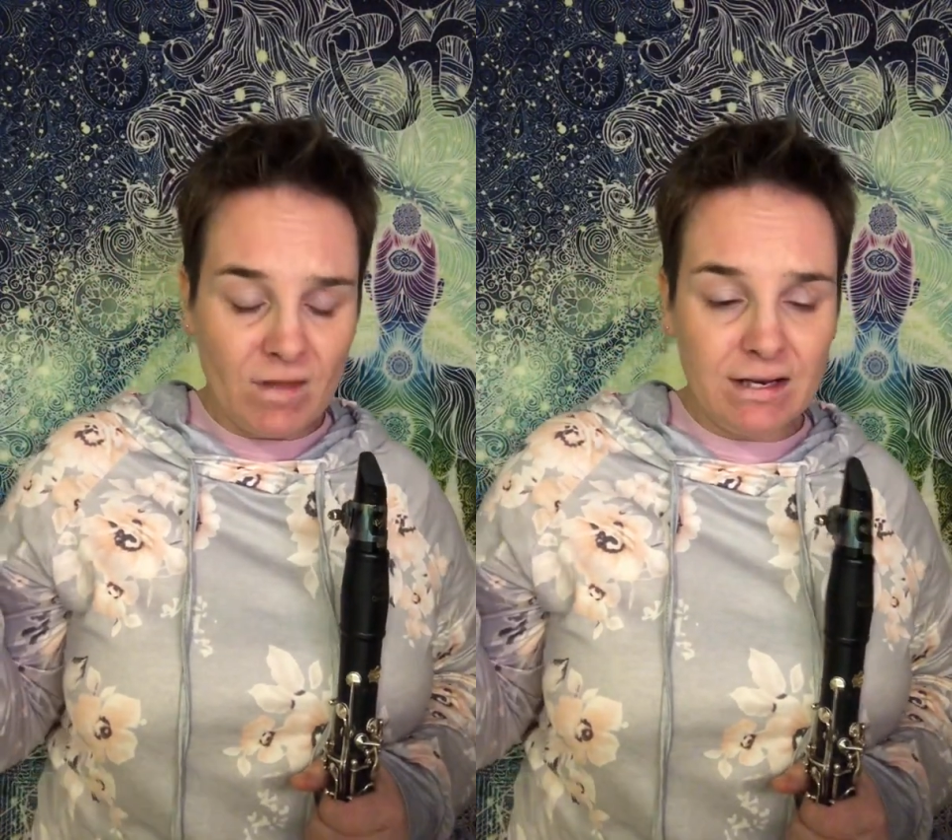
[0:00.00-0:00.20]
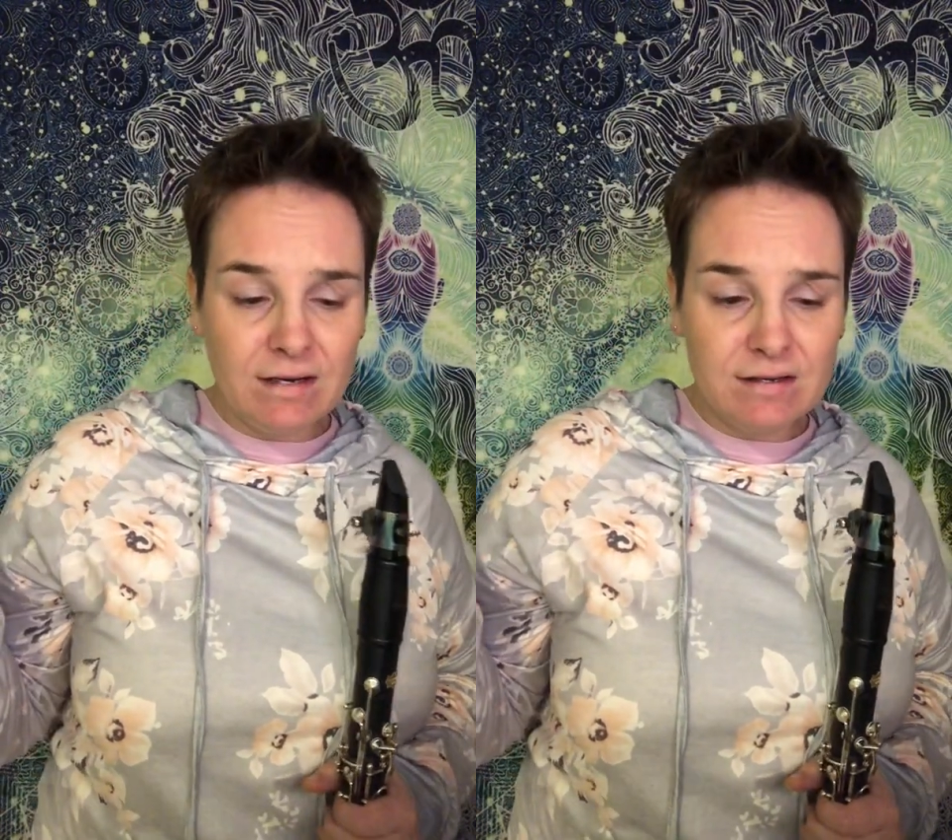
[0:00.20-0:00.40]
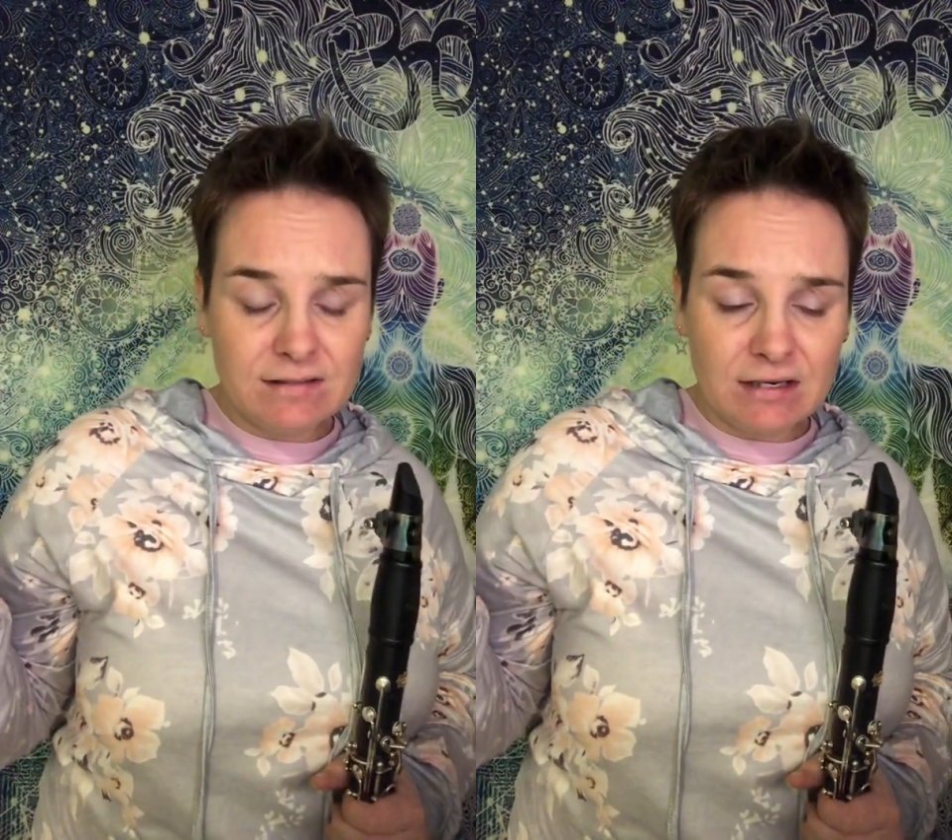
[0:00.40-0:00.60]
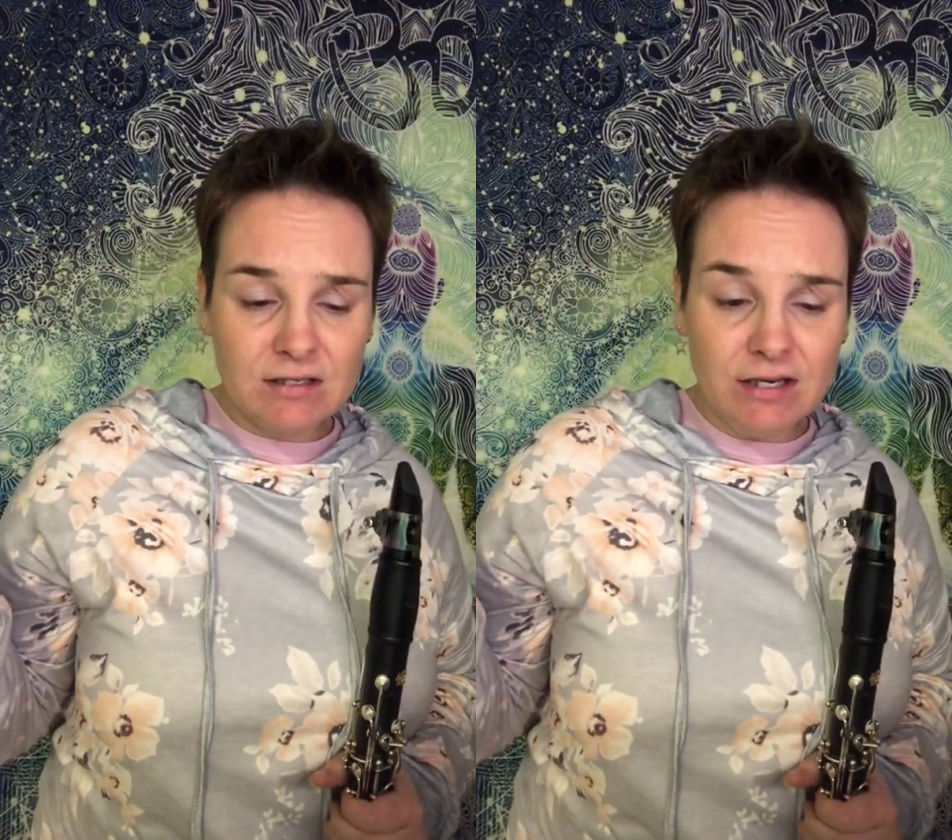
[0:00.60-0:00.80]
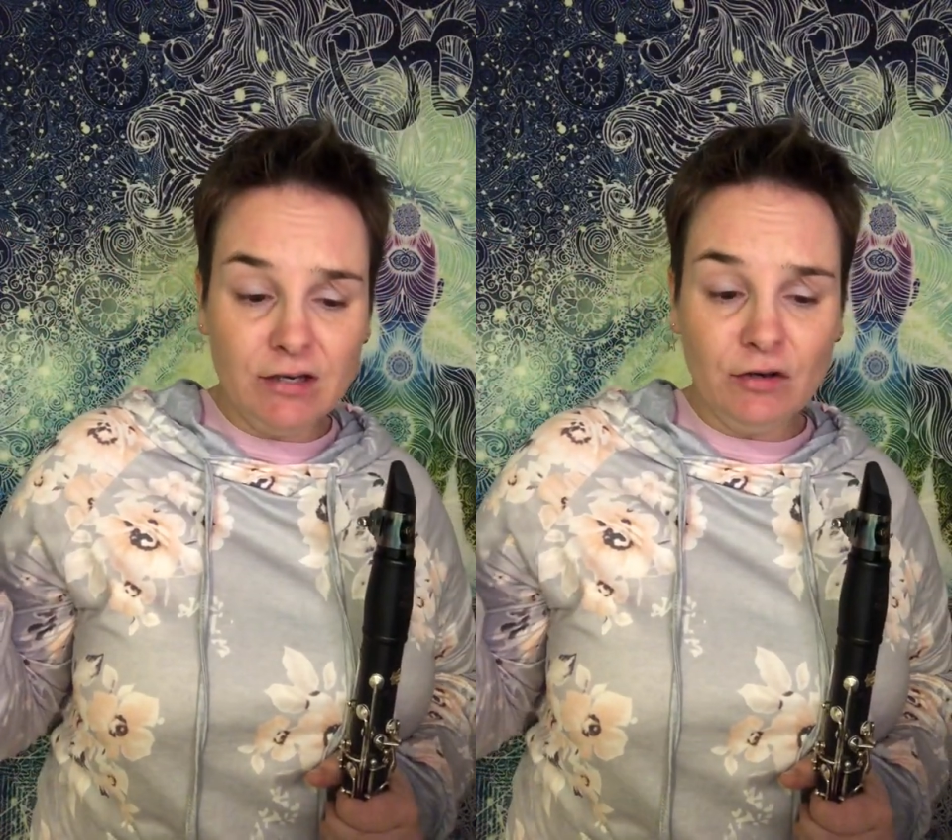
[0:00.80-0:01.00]
And then it's
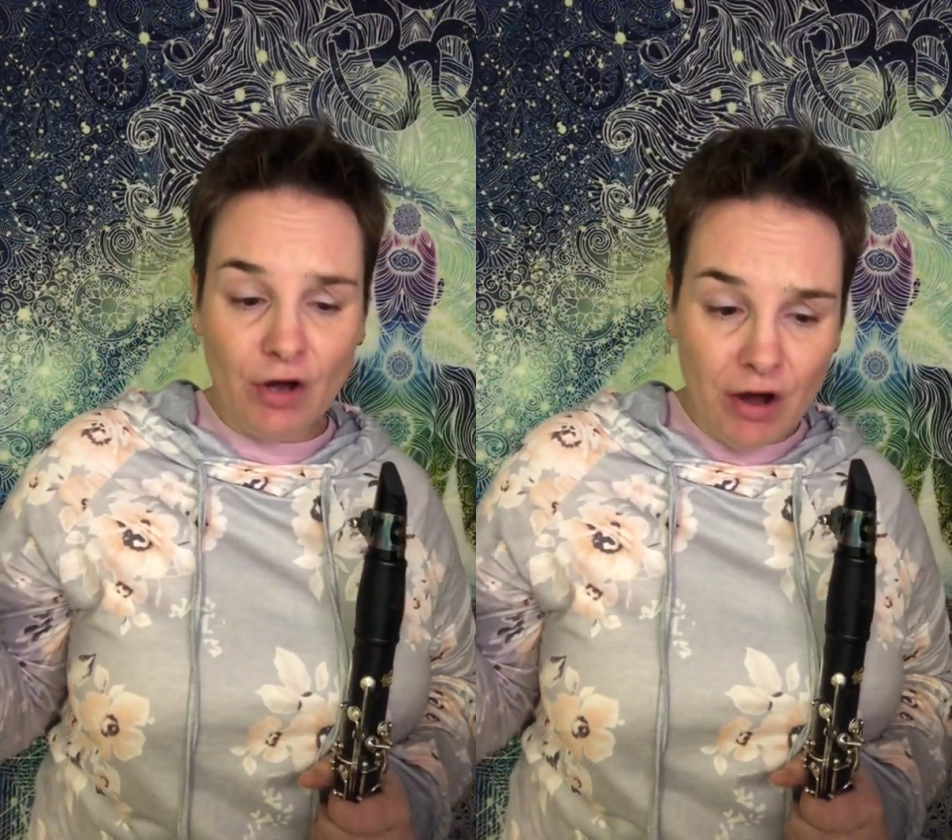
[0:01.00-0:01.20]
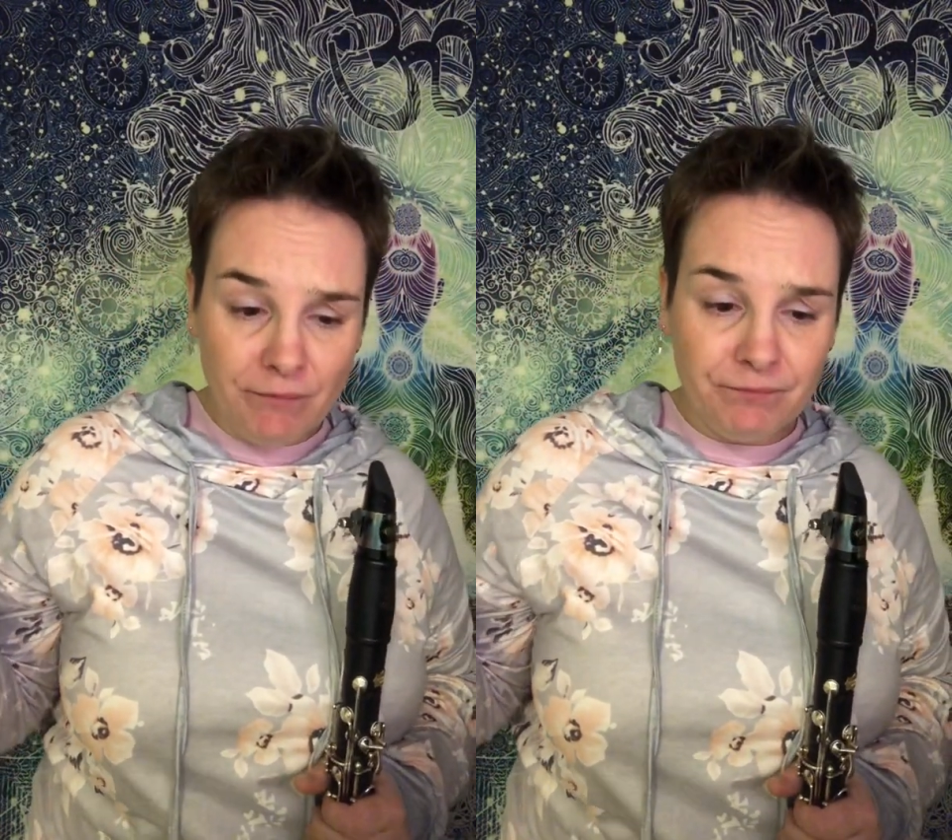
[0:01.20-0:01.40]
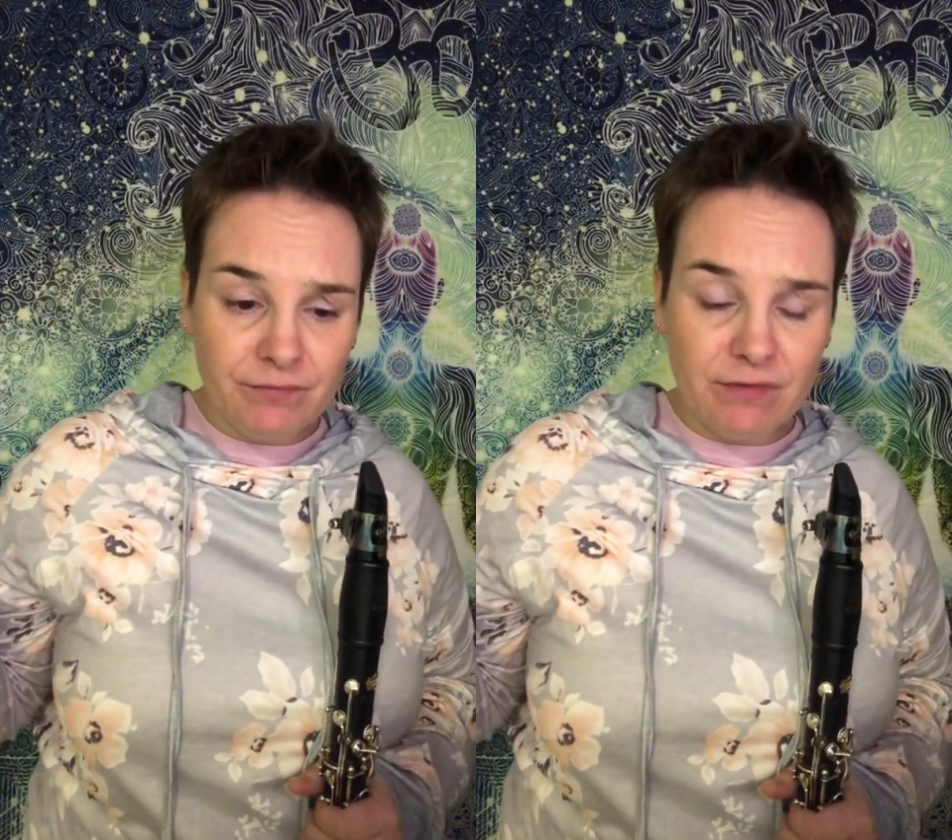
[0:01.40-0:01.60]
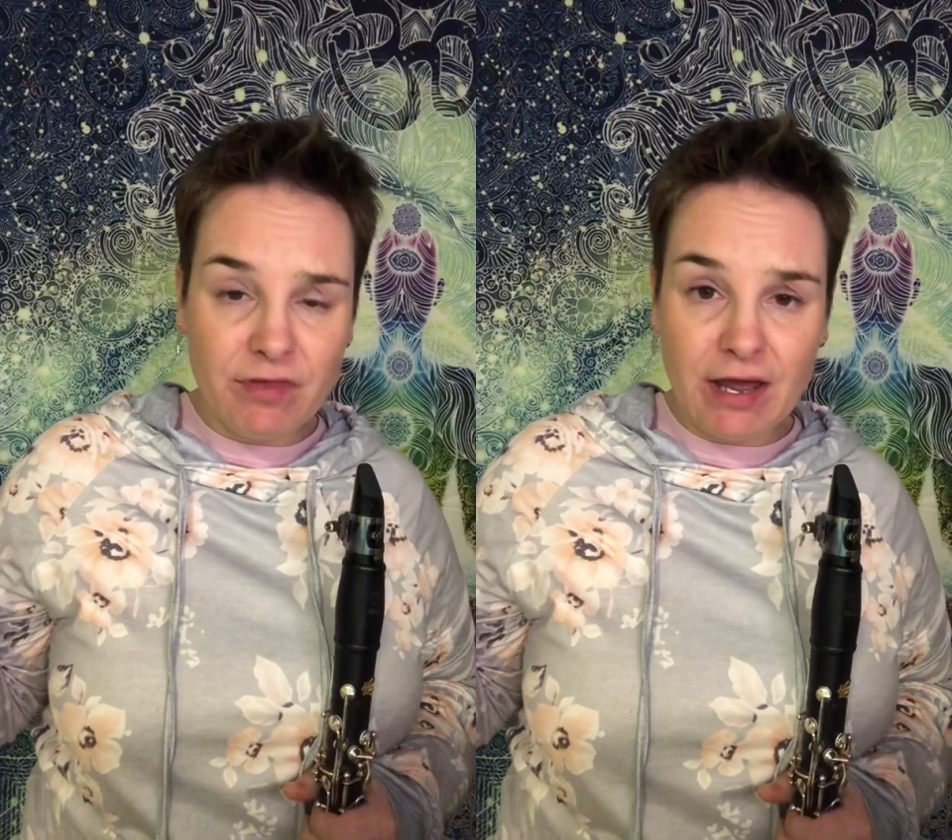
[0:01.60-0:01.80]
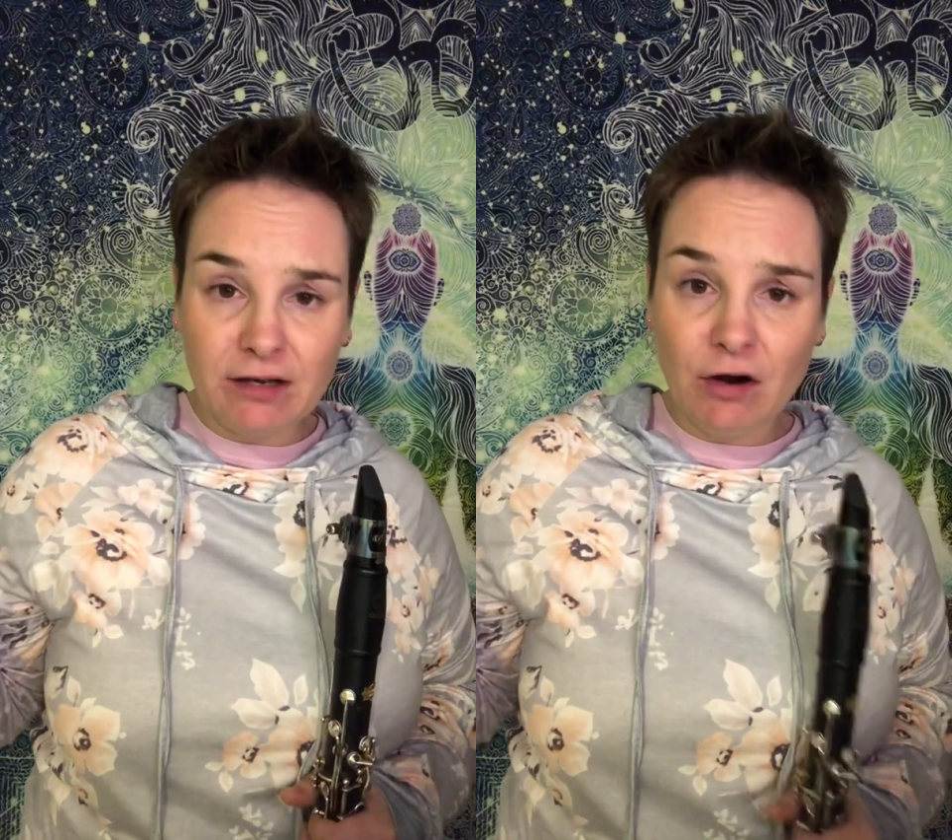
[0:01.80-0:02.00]
actually not
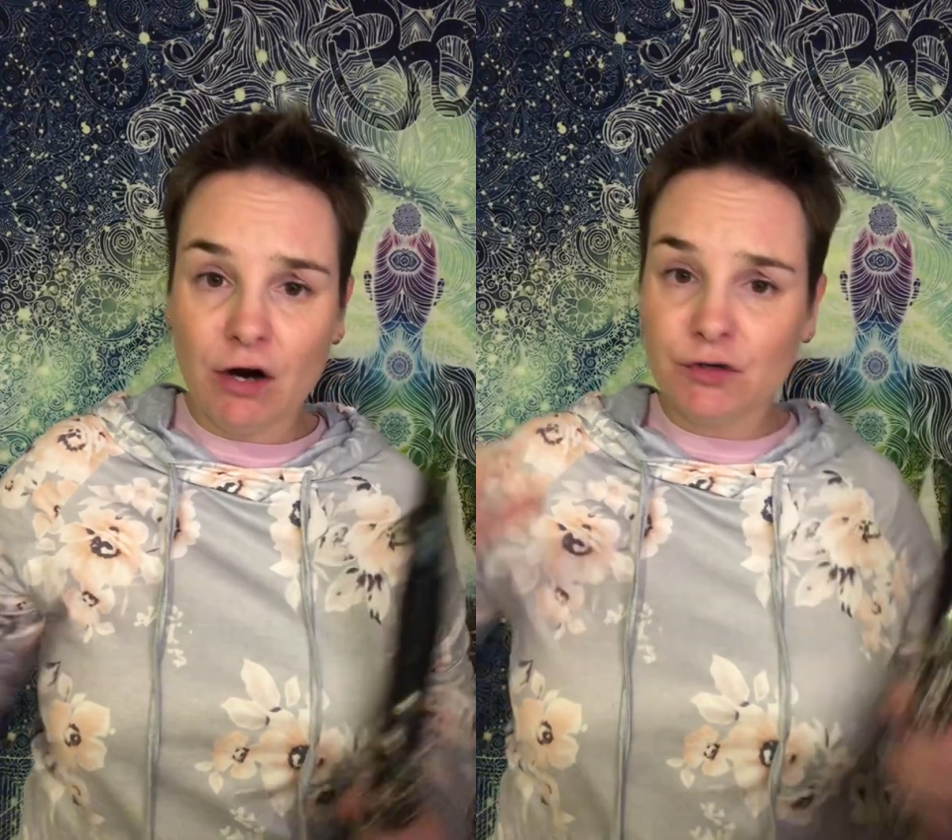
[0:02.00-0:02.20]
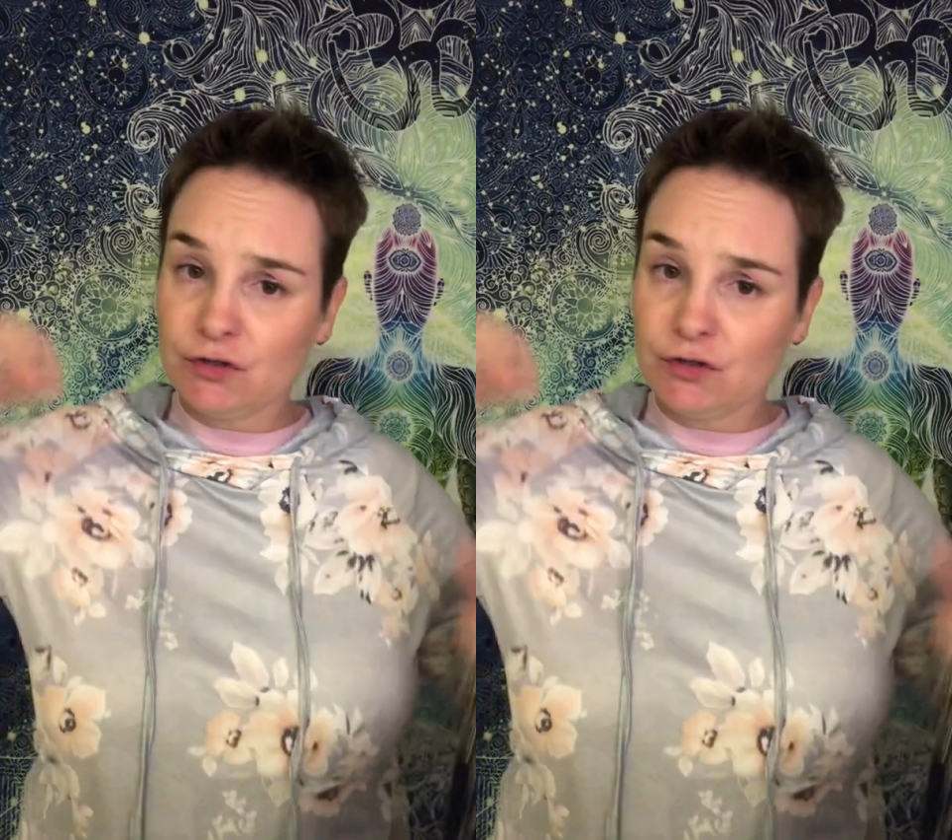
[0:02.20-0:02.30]
that hard.